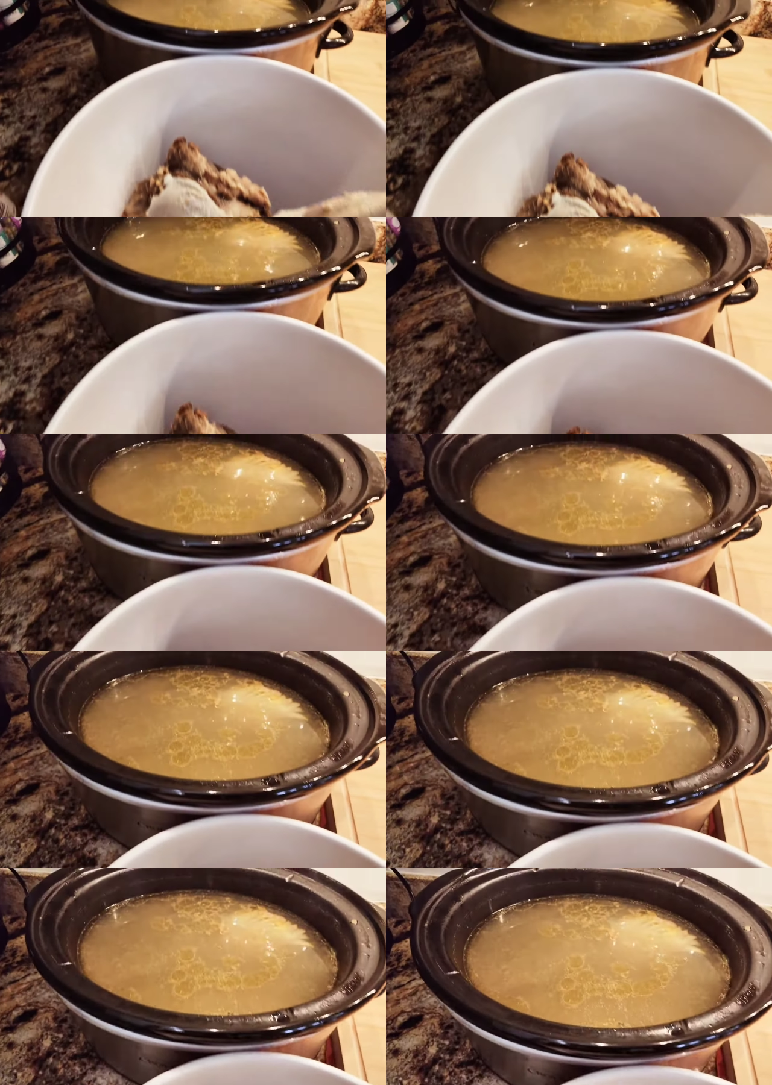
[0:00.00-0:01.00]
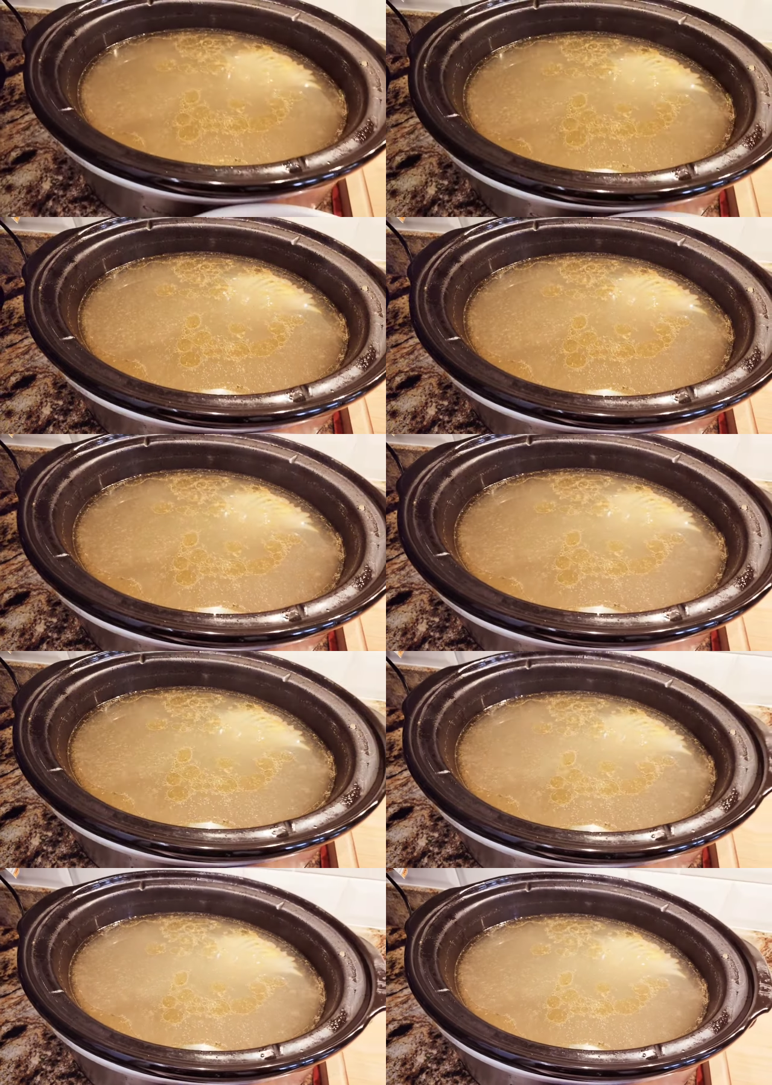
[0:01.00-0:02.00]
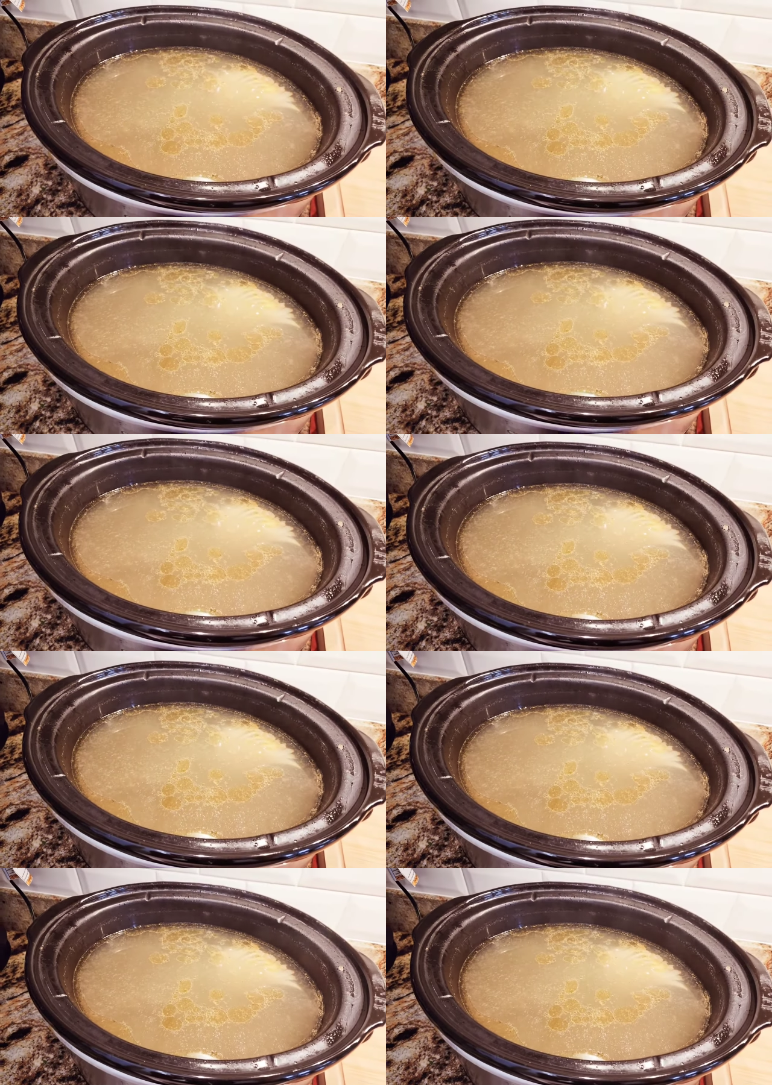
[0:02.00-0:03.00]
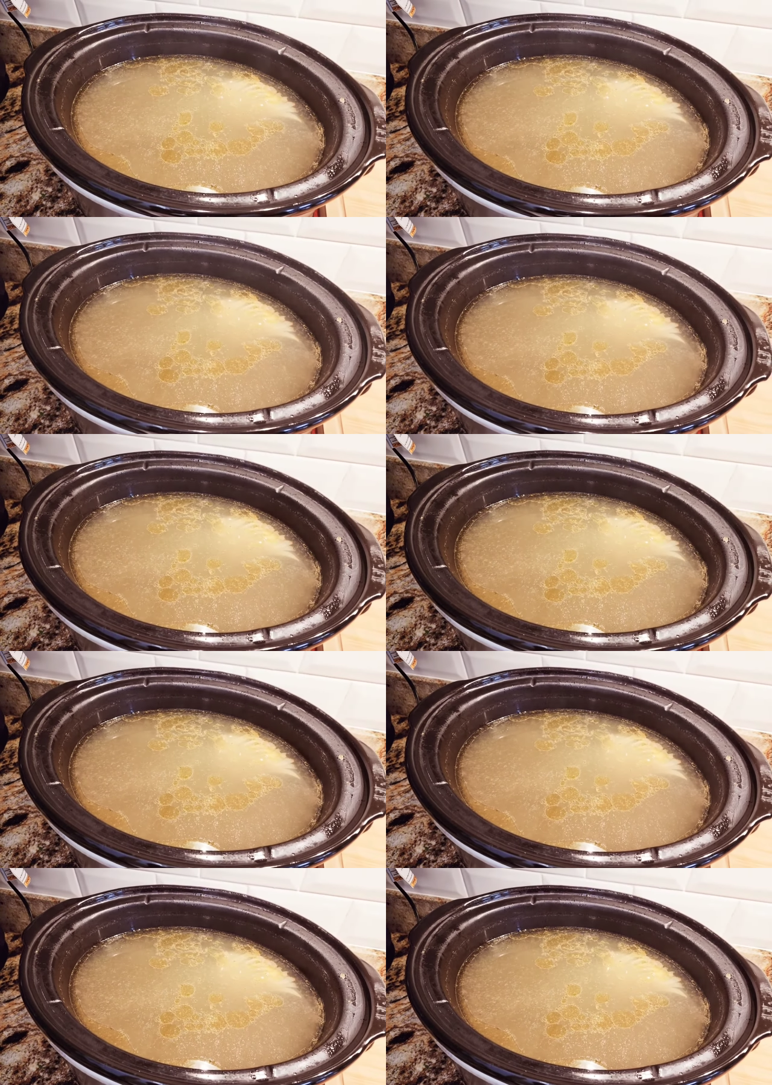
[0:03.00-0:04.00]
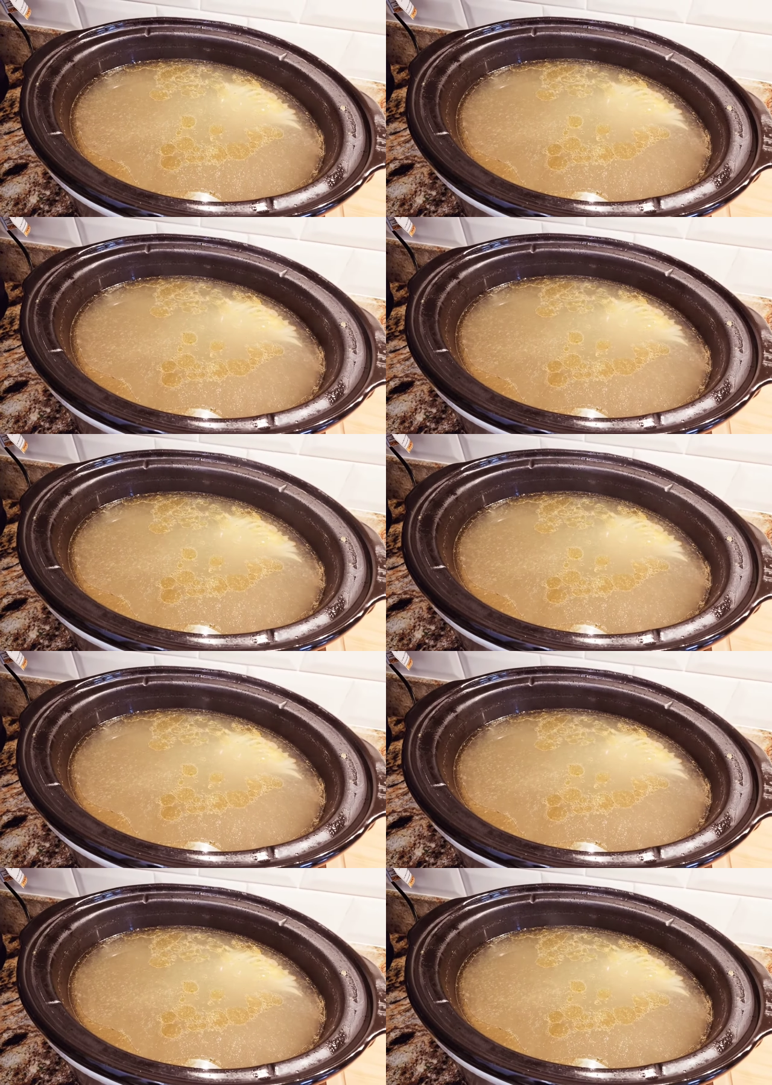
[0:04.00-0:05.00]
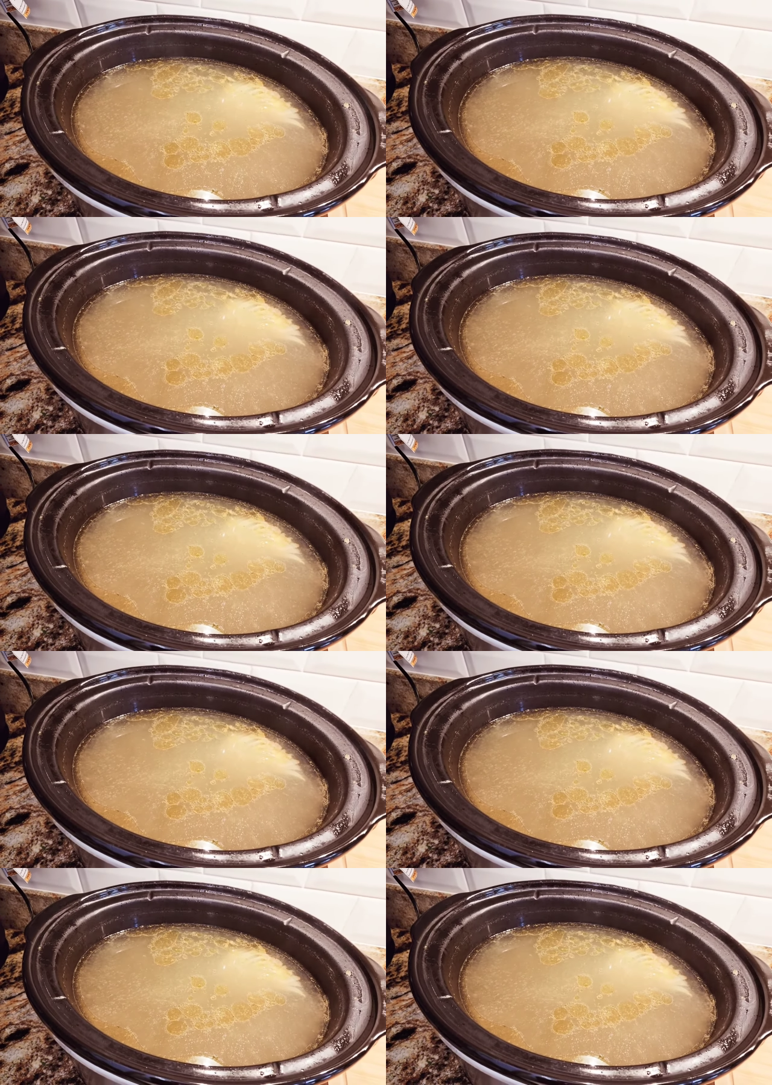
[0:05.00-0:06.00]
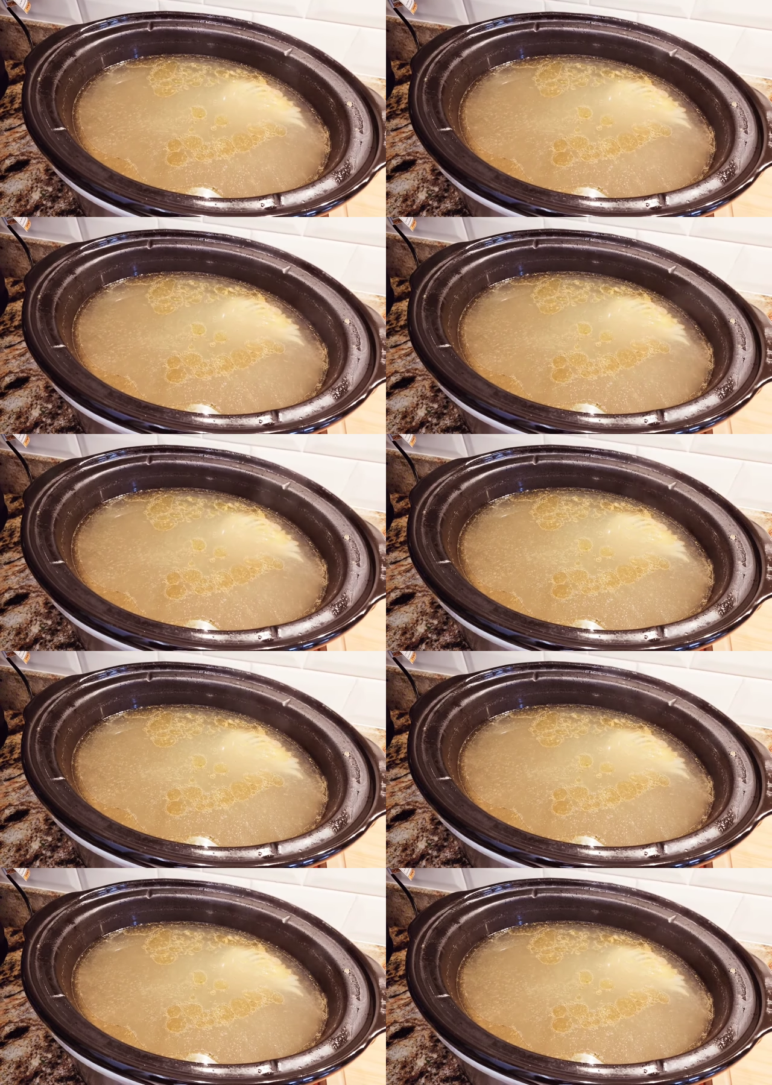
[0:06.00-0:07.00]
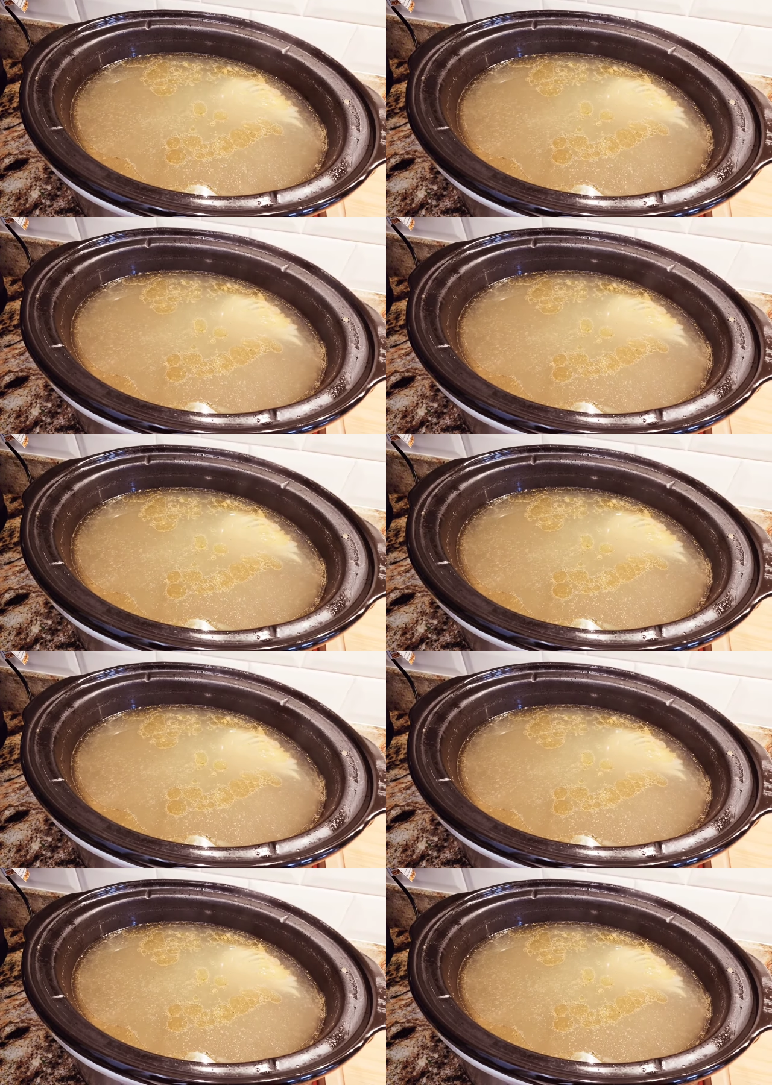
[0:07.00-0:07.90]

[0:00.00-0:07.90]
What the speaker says: [unreadable: no face in view]